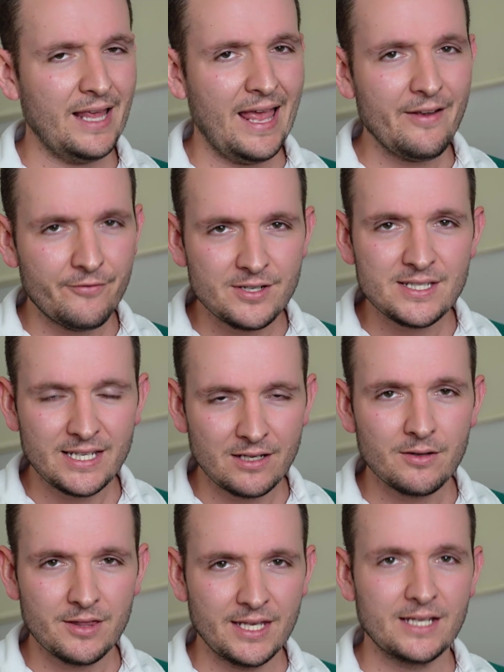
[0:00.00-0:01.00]
every
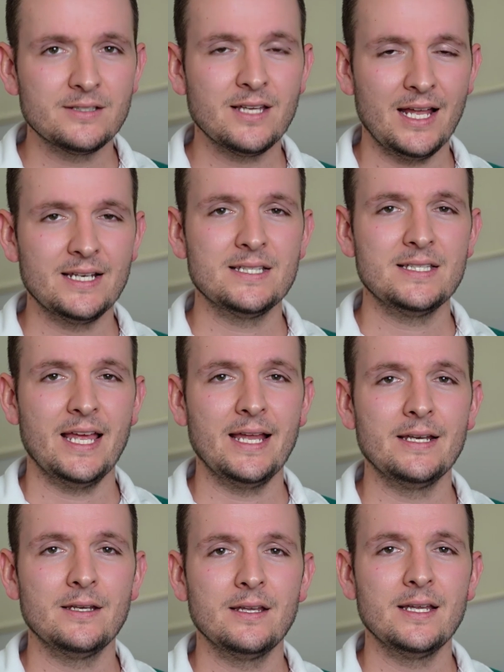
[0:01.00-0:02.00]
single thing to
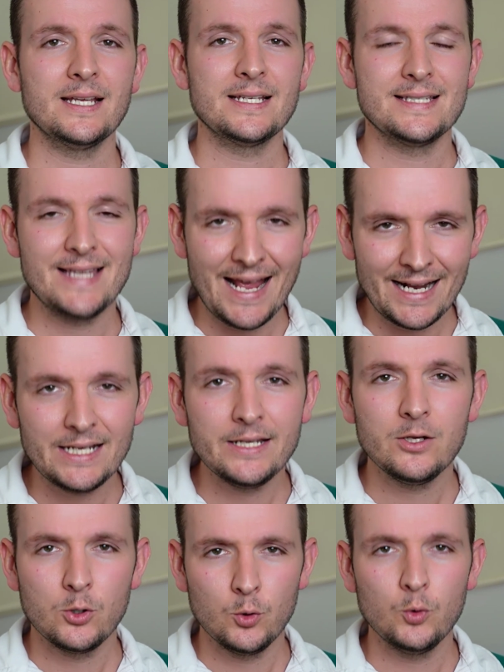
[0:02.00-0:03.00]
understand exactly
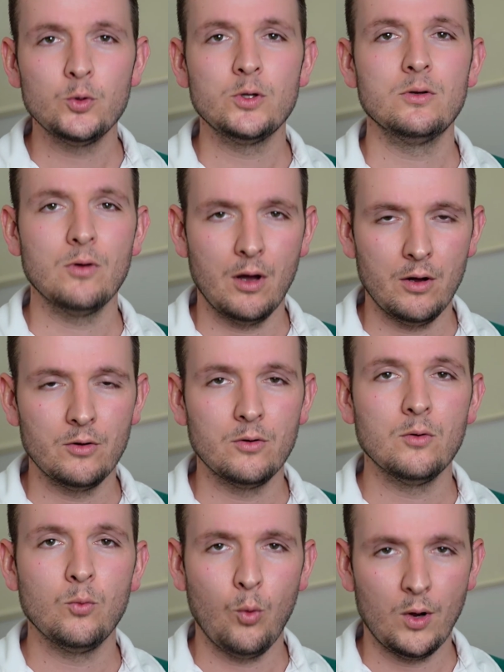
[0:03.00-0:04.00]
who you
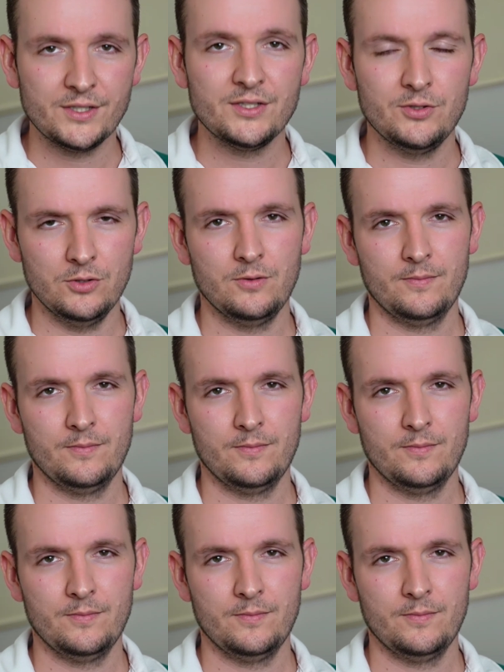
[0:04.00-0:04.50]
owe what to.